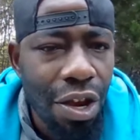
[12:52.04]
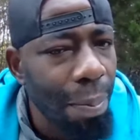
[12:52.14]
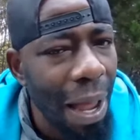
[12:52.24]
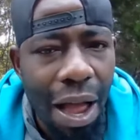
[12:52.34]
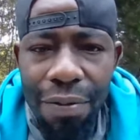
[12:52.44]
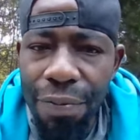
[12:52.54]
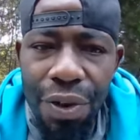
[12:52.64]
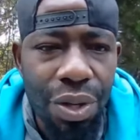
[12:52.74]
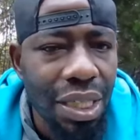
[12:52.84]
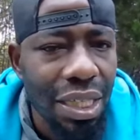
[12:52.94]
Your power of
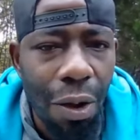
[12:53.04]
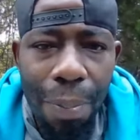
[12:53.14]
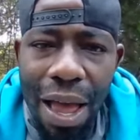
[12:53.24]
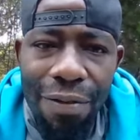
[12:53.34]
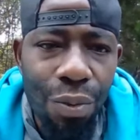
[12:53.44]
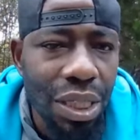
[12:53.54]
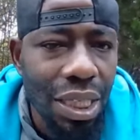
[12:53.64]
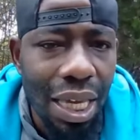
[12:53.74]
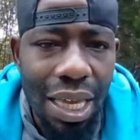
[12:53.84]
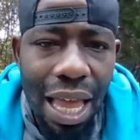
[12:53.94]
influence is so powerful.
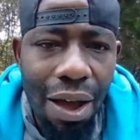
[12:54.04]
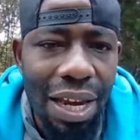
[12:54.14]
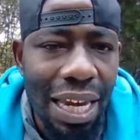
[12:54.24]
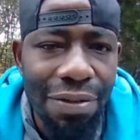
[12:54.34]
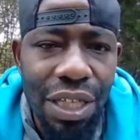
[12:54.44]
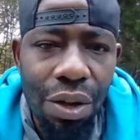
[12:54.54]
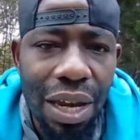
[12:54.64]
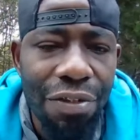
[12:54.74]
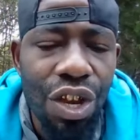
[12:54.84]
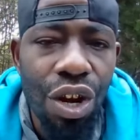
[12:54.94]
Once again, y'all, it lives
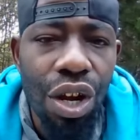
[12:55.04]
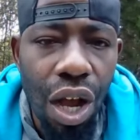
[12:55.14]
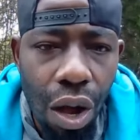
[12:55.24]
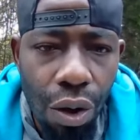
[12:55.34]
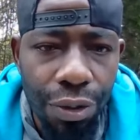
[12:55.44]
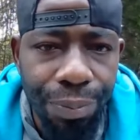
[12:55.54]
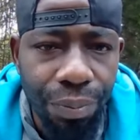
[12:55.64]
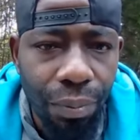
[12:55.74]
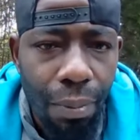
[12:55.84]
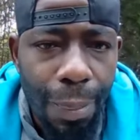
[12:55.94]
on after you're gone.
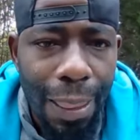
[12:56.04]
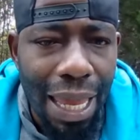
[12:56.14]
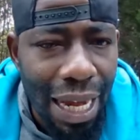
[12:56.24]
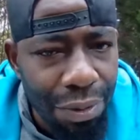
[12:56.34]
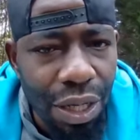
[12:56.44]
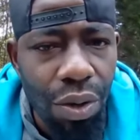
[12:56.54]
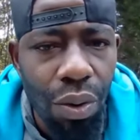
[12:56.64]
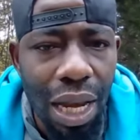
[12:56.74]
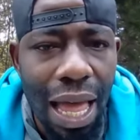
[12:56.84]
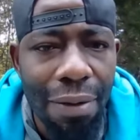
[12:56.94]
And I was going
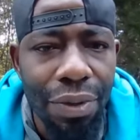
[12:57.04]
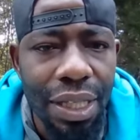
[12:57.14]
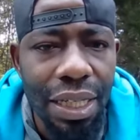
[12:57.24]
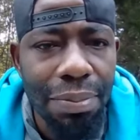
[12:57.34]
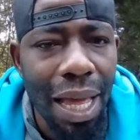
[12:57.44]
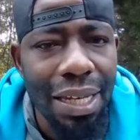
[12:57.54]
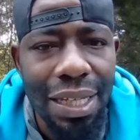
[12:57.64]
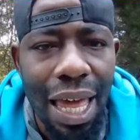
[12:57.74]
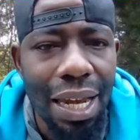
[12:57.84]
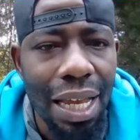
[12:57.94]
to go live with this, but I
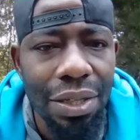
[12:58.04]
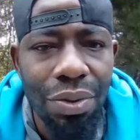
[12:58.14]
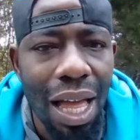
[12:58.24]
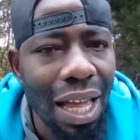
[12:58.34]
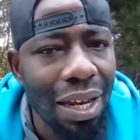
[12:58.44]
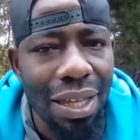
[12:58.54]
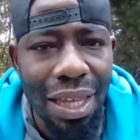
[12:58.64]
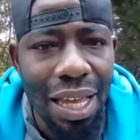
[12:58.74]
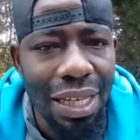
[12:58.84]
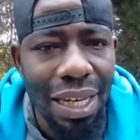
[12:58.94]
decided not to. I got other
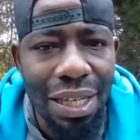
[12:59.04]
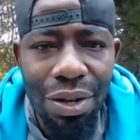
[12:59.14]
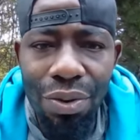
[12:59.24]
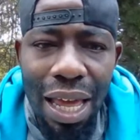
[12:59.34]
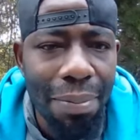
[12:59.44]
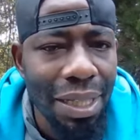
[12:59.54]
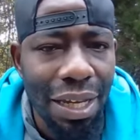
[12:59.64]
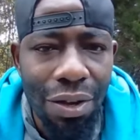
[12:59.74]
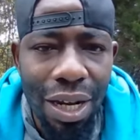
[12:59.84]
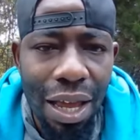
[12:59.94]
things I need to do, and I'll be
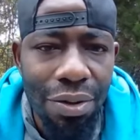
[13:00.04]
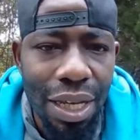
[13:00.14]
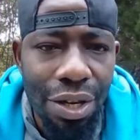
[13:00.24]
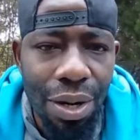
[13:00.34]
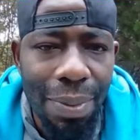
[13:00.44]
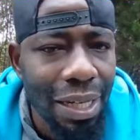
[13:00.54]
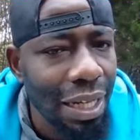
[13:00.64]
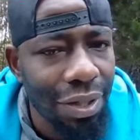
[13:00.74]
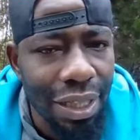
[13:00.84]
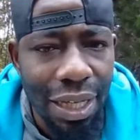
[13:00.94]
talking all day. You hear me? I
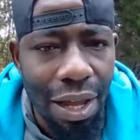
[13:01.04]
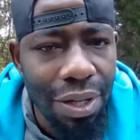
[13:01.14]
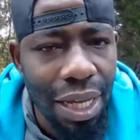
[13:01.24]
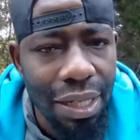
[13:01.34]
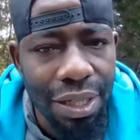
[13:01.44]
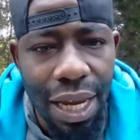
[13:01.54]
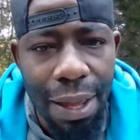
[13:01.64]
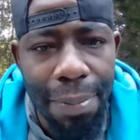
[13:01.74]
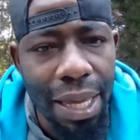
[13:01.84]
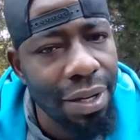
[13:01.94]
talk this all day at the
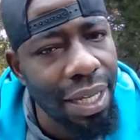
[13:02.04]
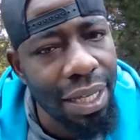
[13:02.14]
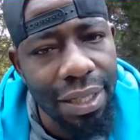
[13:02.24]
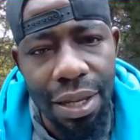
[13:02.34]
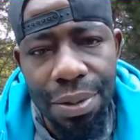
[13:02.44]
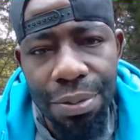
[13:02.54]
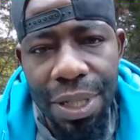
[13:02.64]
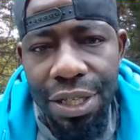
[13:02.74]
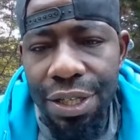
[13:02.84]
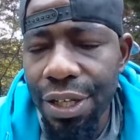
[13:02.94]
shop, man. You need some, come
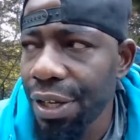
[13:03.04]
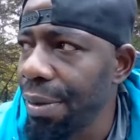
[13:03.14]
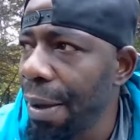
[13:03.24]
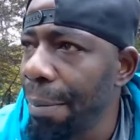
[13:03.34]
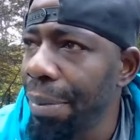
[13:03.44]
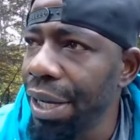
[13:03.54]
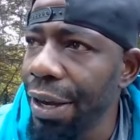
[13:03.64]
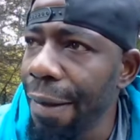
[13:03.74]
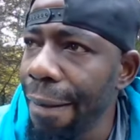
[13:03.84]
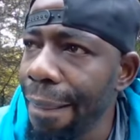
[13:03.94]
get you some. But